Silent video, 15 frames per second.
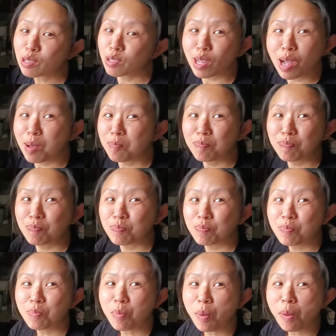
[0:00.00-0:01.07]
Till next
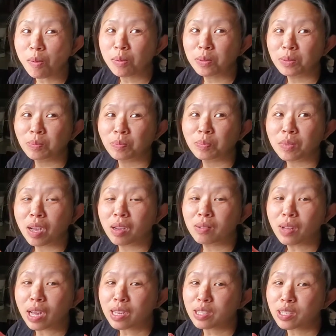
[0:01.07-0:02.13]
time.
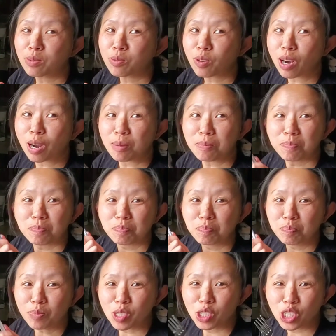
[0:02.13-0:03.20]
Like and
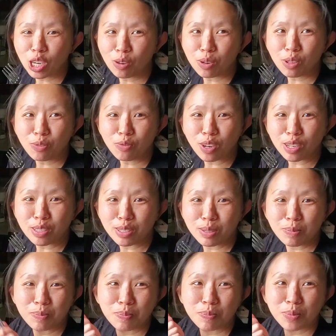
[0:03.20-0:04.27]
subscribe. Share with your
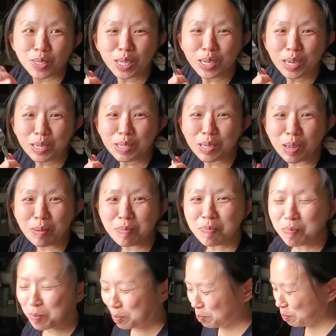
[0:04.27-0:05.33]
friends. See you
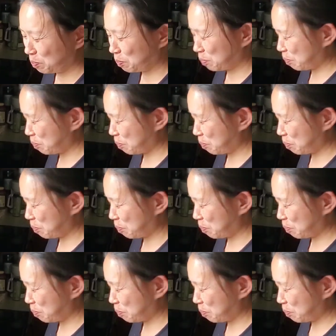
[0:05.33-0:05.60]
next time.